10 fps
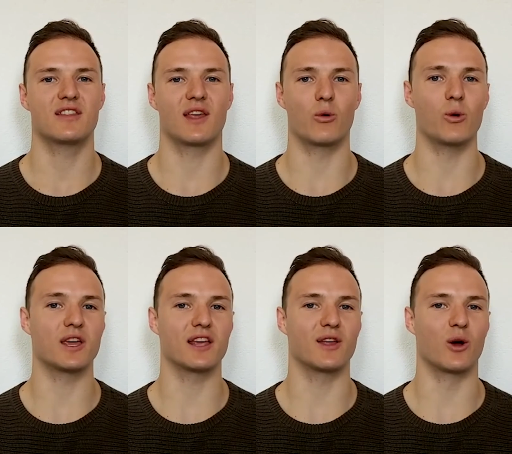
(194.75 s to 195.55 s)
they're
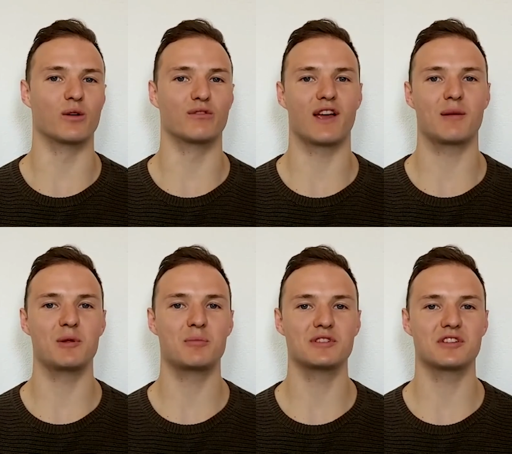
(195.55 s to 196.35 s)
working in their own
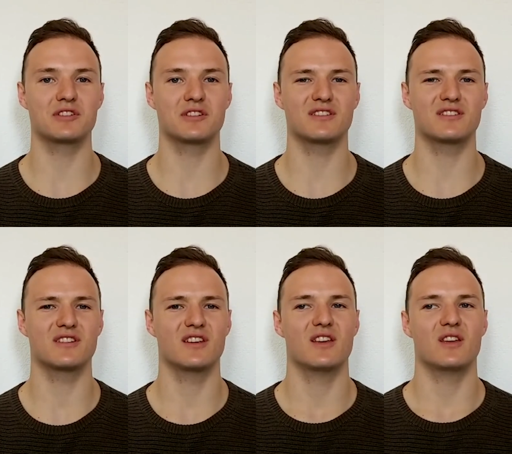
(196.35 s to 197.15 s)
family businesses.